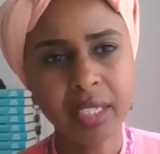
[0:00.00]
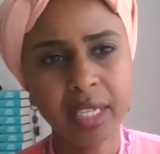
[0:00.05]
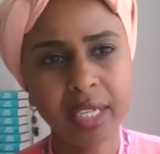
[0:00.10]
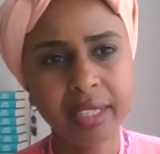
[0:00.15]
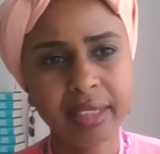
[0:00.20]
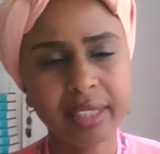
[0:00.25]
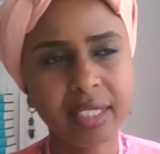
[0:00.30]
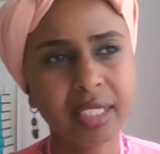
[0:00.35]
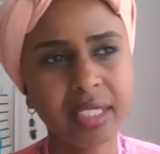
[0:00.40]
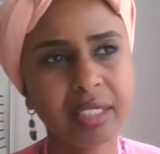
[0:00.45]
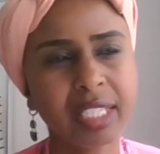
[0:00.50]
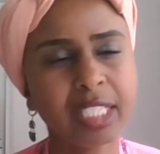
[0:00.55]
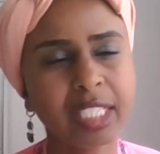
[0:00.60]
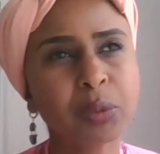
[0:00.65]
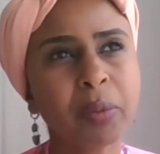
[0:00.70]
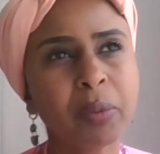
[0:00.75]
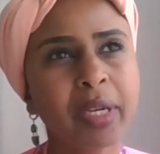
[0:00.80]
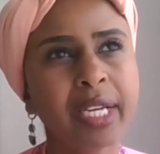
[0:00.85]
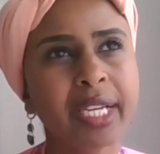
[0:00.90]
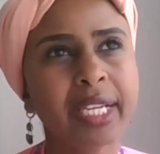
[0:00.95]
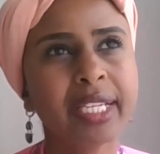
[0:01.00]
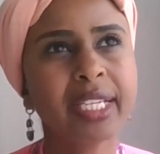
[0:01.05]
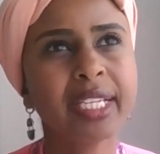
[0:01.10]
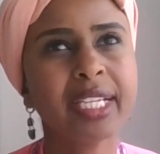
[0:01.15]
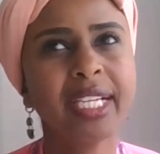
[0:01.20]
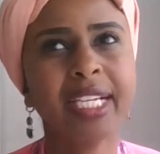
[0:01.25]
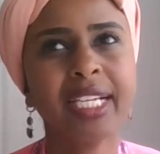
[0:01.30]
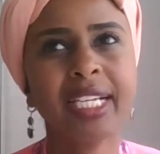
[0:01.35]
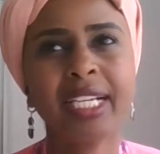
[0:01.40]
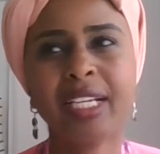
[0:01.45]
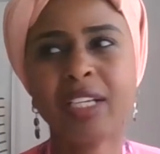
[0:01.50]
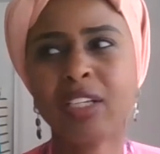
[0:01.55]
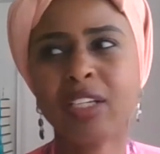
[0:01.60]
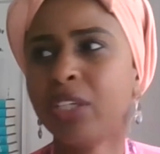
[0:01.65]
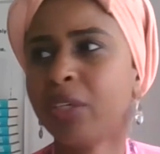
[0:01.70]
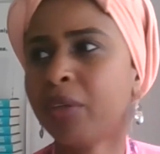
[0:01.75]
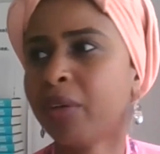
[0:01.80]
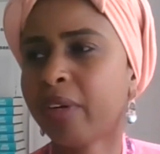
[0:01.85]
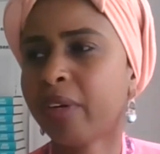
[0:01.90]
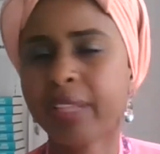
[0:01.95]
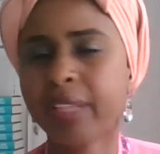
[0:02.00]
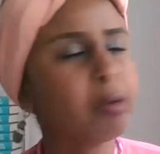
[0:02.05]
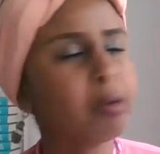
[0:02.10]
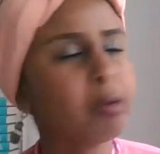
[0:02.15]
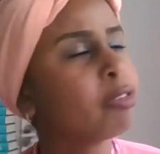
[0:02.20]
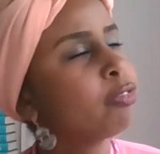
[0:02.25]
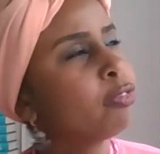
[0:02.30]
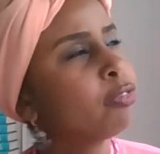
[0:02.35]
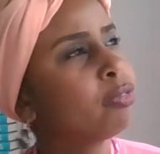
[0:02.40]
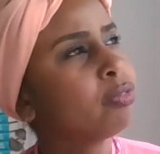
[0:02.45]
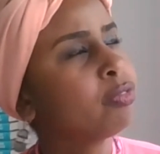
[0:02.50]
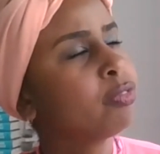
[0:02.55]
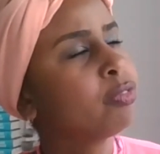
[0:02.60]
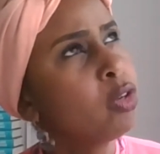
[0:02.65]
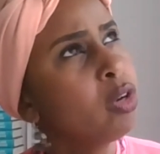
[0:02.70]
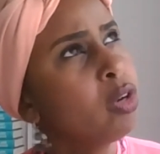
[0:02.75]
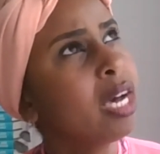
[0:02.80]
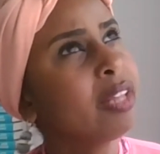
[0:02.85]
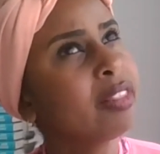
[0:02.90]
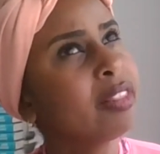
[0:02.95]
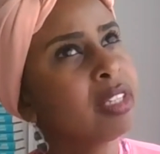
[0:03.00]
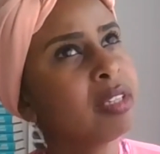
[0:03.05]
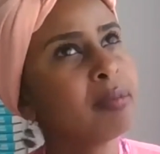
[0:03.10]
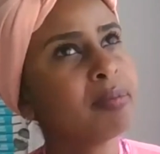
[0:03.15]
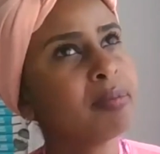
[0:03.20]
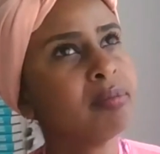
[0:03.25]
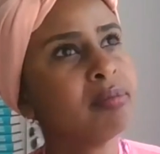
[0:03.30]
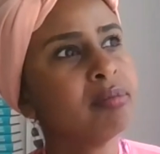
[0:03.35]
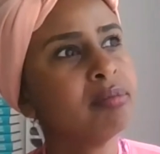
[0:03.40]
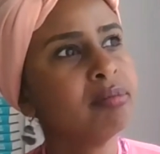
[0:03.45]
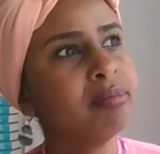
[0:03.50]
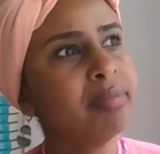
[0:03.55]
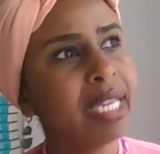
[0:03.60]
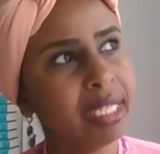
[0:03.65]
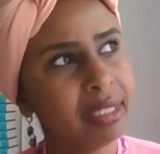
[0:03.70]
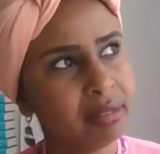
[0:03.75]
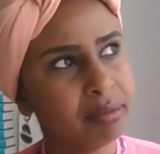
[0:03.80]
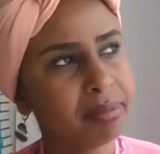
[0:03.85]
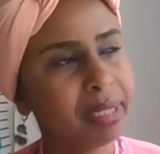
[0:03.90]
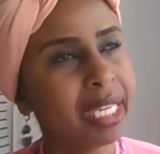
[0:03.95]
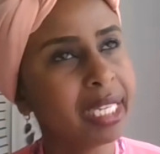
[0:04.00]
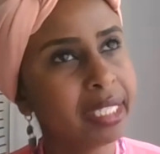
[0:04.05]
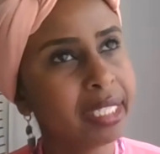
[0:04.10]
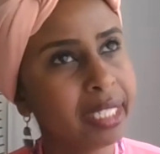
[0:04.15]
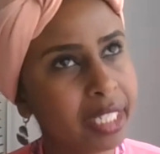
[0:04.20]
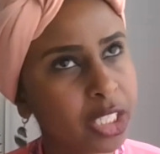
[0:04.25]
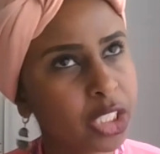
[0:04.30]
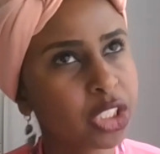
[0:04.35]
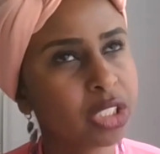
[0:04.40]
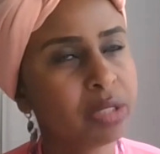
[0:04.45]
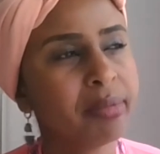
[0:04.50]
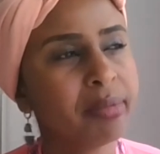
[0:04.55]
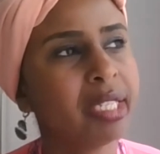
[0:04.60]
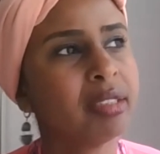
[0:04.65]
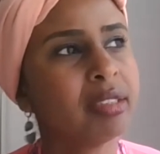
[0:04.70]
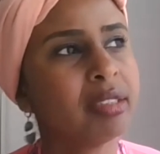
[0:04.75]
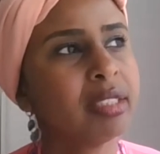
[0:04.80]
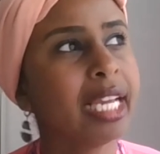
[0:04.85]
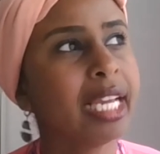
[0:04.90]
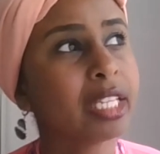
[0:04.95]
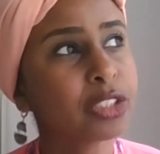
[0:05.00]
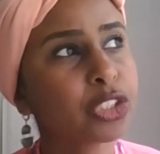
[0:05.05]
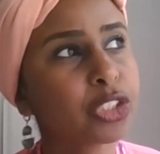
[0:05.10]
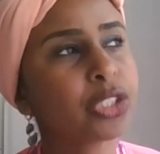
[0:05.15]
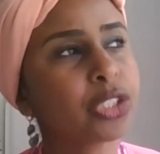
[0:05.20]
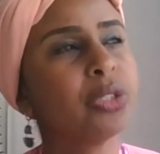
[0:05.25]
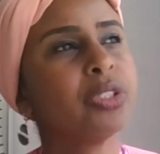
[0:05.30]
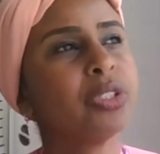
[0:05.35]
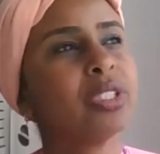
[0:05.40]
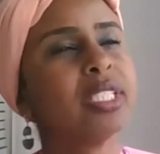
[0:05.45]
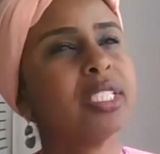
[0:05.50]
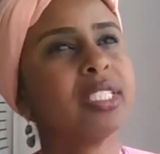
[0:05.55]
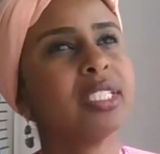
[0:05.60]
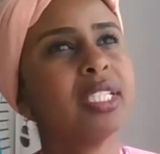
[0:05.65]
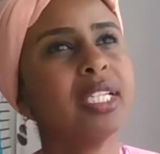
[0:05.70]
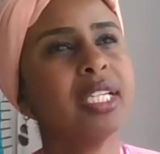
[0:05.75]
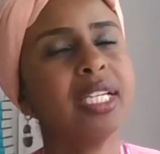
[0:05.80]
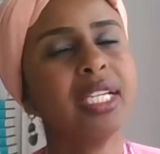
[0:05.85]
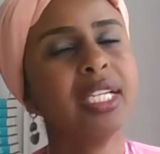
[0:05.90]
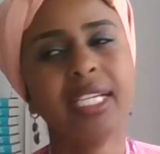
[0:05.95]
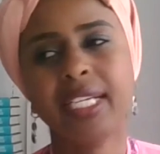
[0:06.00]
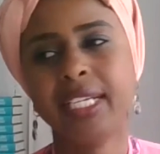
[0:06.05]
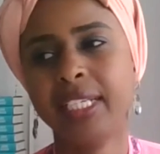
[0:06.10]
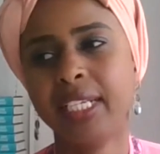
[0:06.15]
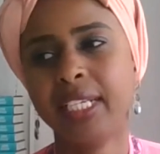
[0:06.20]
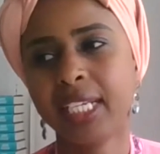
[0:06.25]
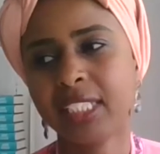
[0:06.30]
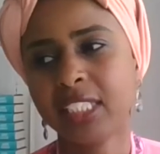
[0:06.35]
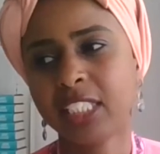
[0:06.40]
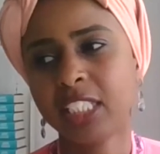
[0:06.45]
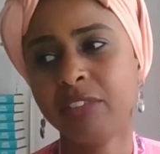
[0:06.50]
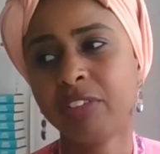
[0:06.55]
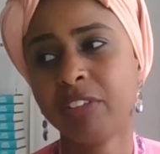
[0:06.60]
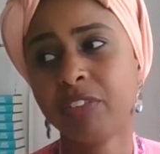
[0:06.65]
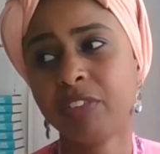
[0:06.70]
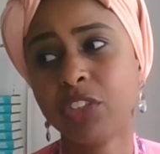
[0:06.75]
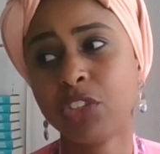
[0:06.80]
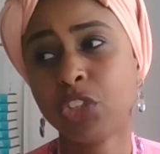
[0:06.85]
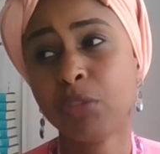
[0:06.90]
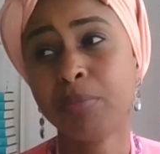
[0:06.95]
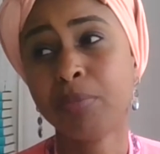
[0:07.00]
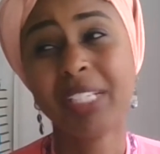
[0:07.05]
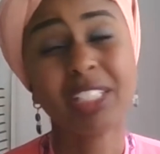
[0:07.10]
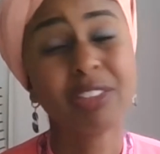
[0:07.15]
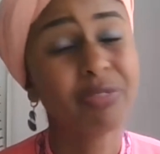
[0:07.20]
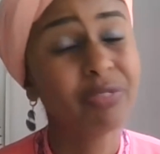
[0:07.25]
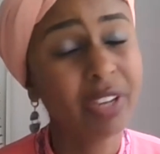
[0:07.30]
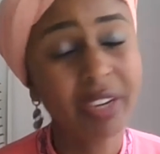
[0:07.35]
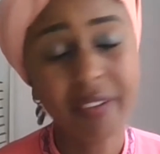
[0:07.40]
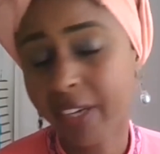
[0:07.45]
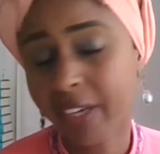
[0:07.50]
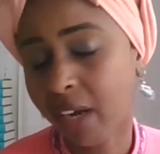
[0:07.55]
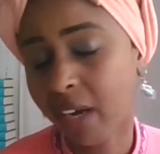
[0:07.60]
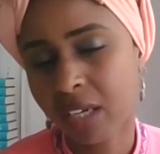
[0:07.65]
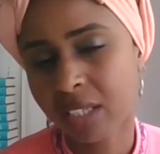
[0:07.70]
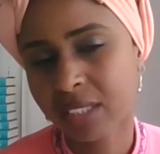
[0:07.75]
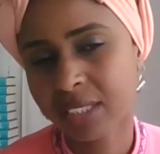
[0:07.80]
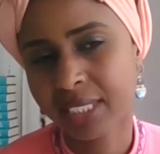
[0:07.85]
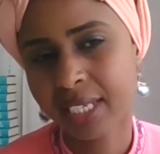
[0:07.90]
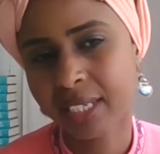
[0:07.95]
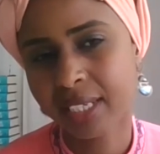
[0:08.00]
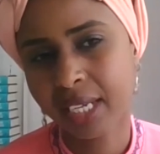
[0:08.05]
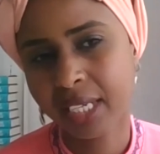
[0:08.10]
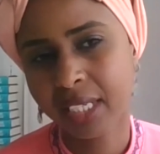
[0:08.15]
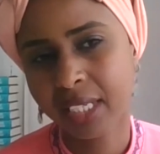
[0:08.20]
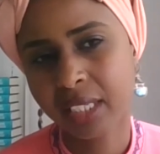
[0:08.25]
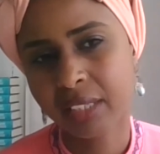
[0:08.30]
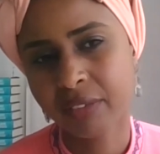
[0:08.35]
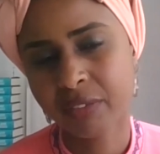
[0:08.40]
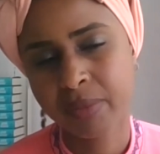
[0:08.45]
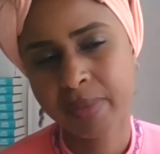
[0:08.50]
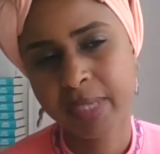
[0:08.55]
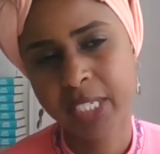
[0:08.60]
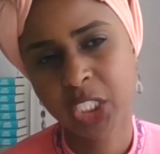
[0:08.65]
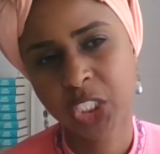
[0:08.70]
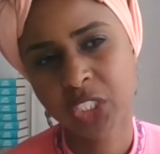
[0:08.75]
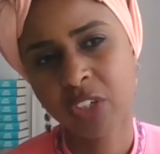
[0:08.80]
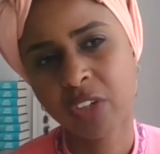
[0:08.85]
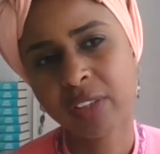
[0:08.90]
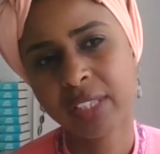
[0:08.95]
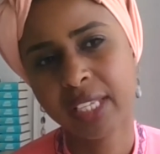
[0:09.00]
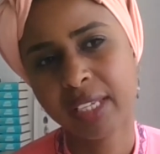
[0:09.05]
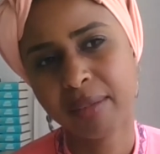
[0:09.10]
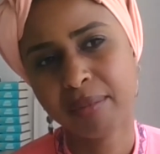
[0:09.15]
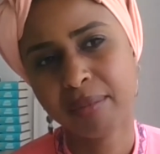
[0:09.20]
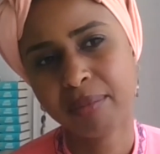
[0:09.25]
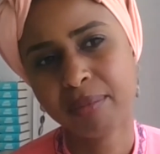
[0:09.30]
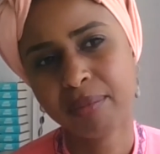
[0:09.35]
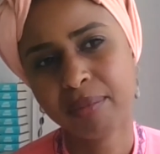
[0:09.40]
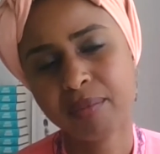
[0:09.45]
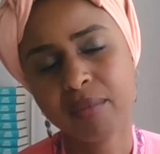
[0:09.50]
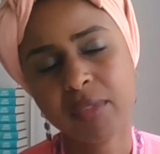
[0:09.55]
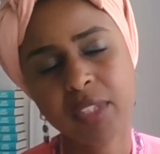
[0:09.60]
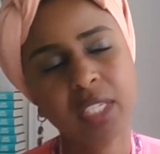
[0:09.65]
I think that's why, there were 4 other men, Black and Asian men, executed in 1952, but it's very hard to get any information on them,